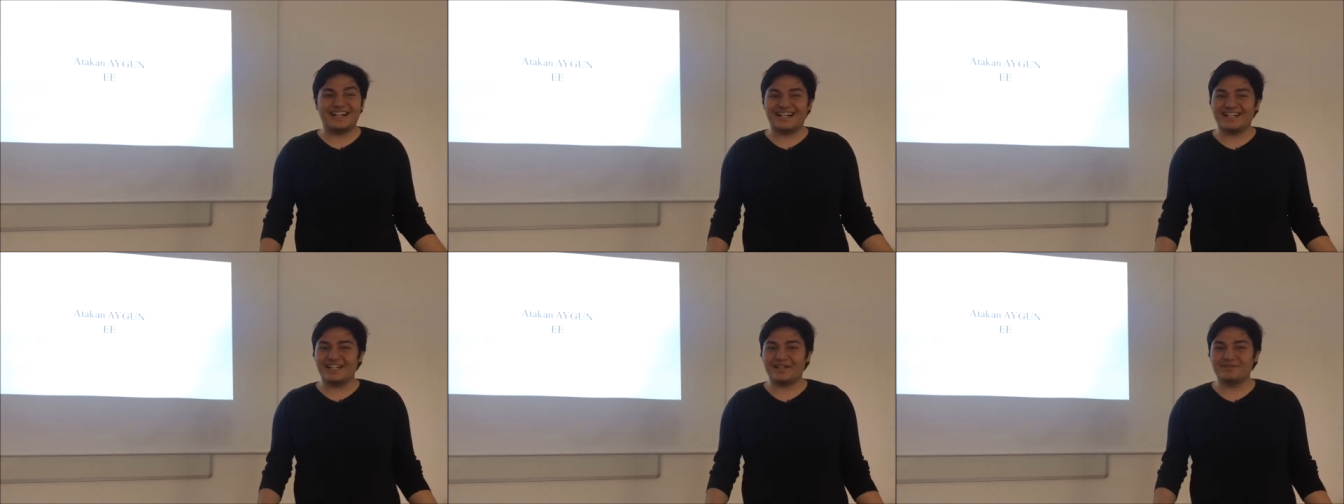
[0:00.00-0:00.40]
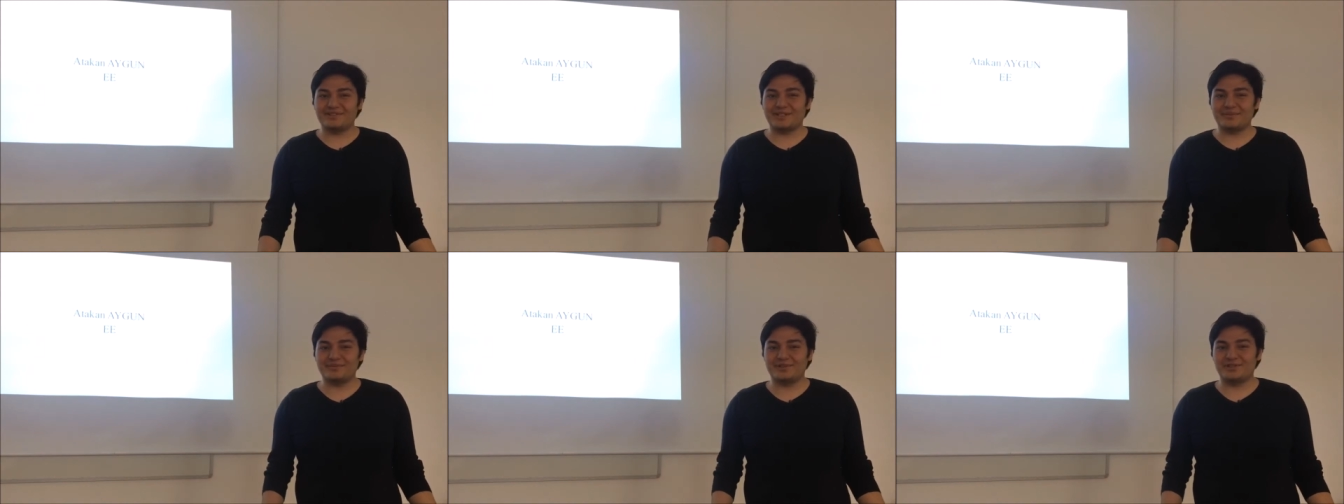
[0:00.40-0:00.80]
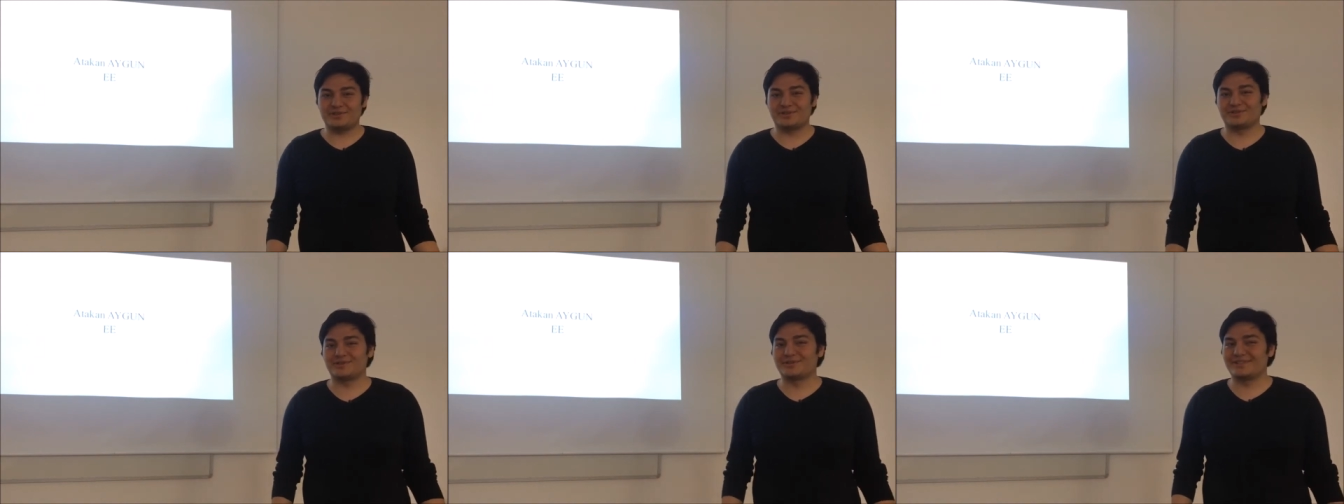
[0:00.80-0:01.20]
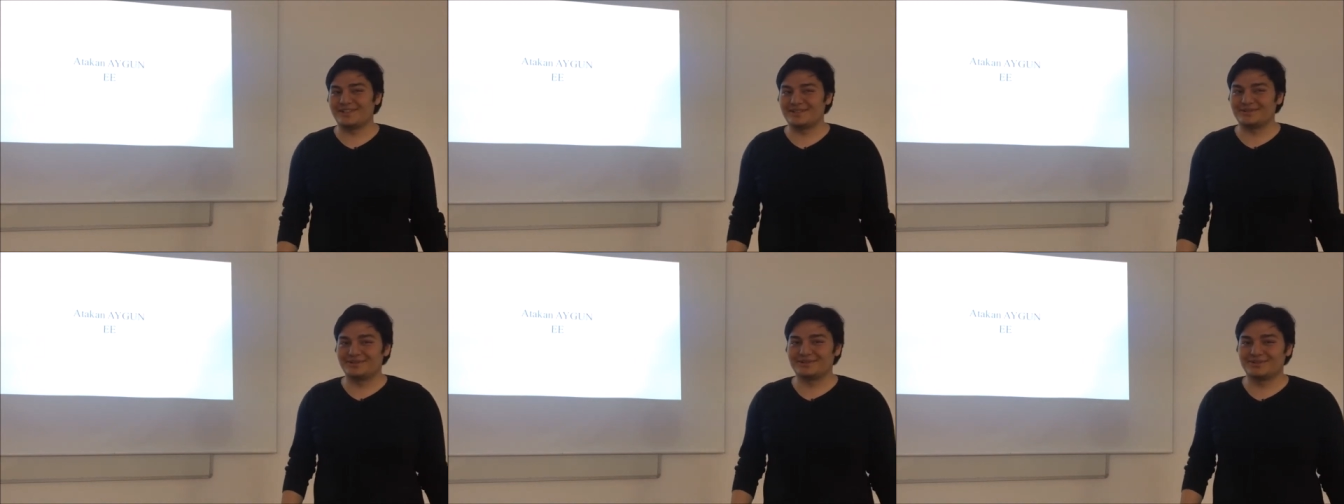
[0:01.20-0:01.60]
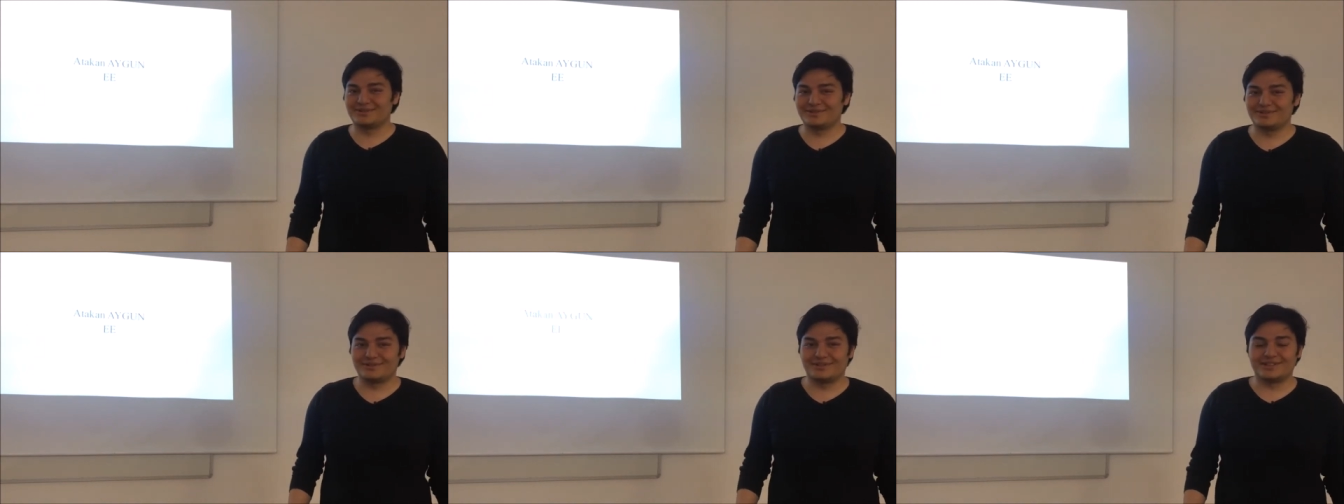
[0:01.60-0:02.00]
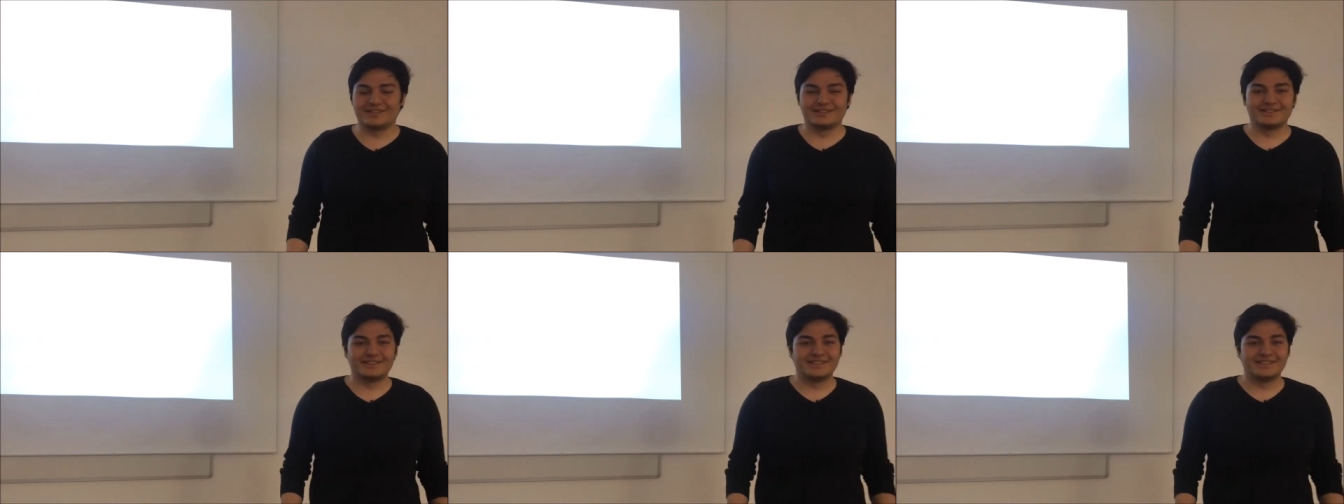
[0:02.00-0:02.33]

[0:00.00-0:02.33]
I have some issues to tell you today.